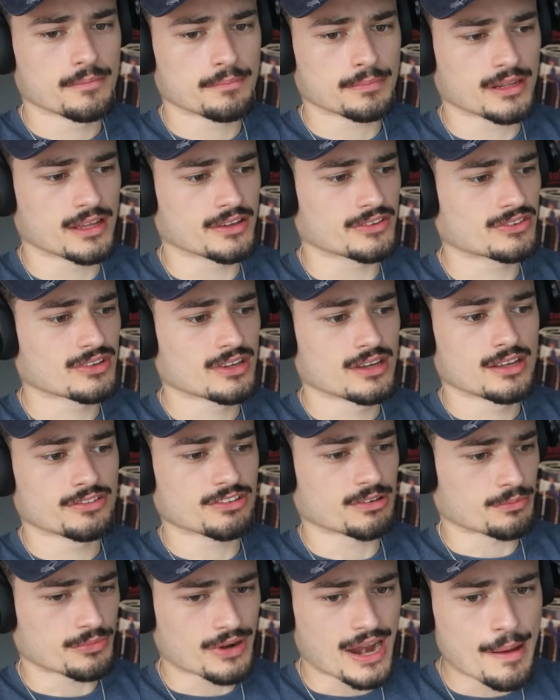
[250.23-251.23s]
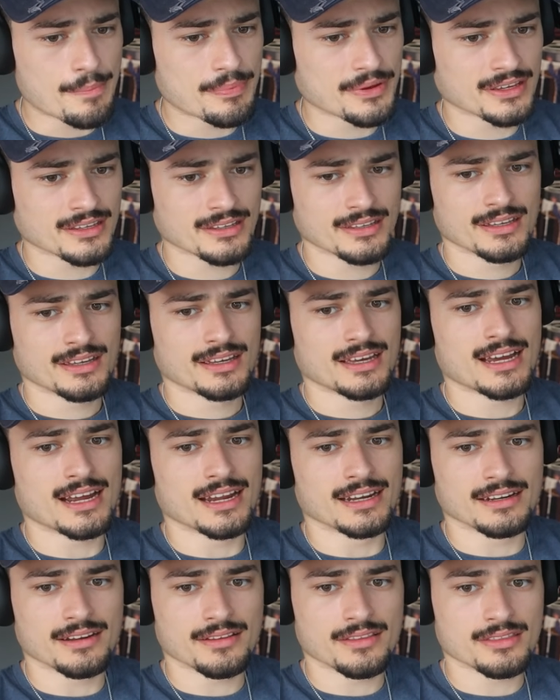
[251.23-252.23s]
plus some rapping
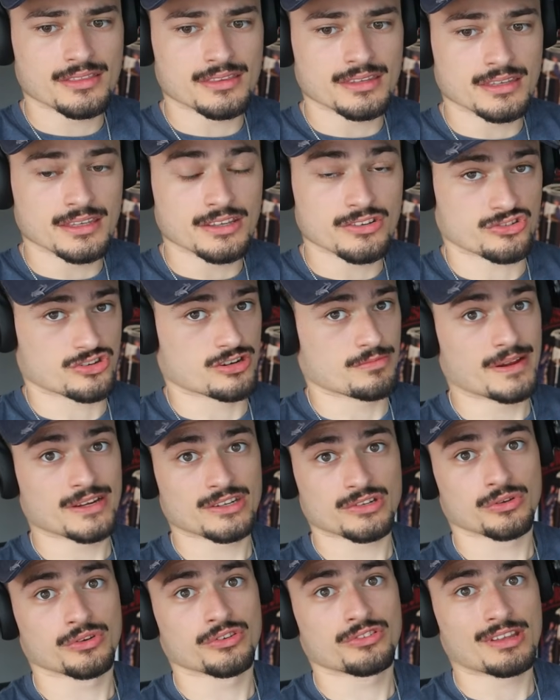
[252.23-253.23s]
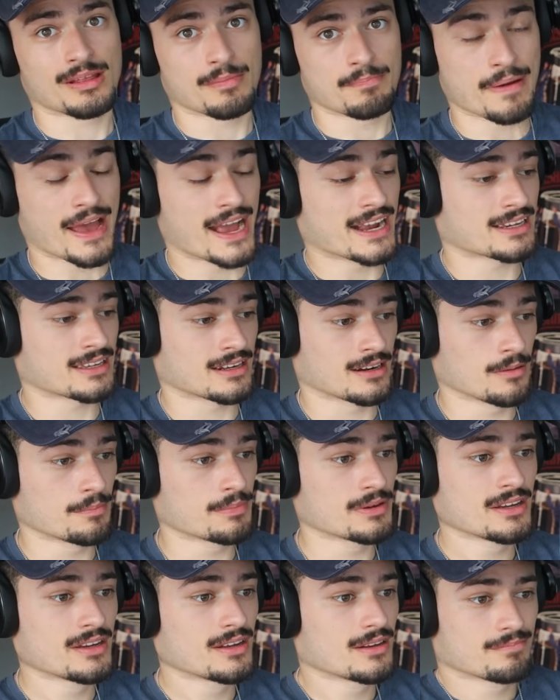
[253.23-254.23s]
and the instrumentals that back it
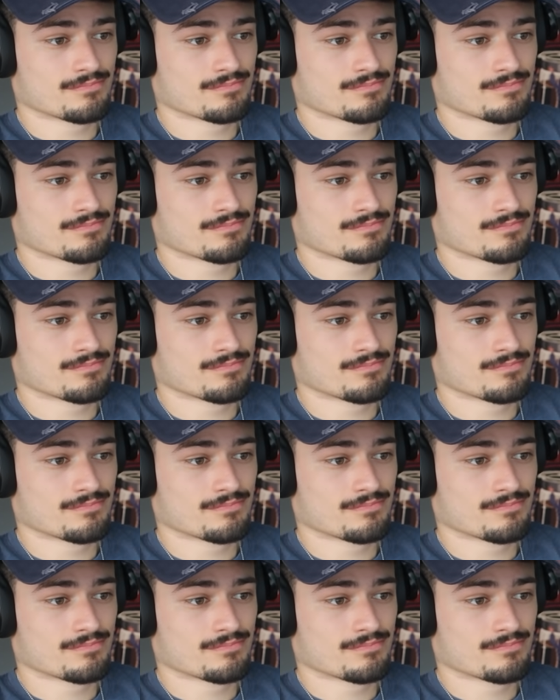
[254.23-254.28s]
up